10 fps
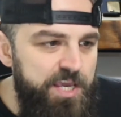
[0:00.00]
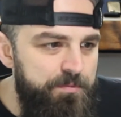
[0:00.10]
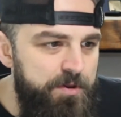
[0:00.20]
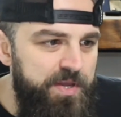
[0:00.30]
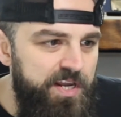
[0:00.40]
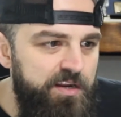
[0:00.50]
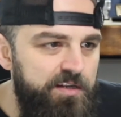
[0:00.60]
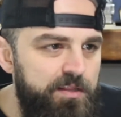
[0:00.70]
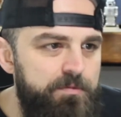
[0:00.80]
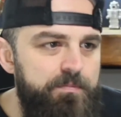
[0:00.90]
Give me a minute
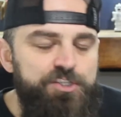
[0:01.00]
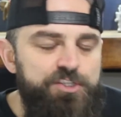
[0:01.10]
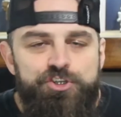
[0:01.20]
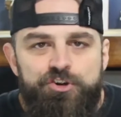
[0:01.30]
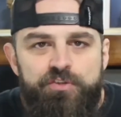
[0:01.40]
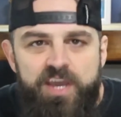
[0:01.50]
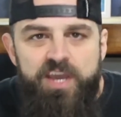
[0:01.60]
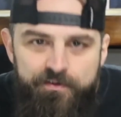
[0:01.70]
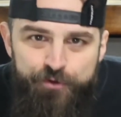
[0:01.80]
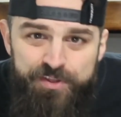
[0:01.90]
here. Let me make sure that
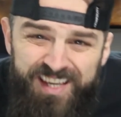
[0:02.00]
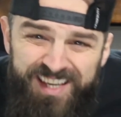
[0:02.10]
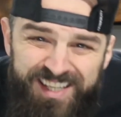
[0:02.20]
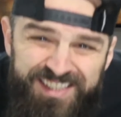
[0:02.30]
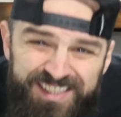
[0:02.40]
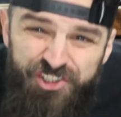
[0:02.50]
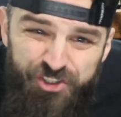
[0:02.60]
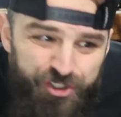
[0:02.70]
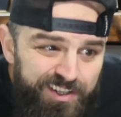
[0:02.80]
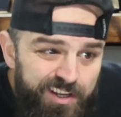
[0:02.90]
everything is good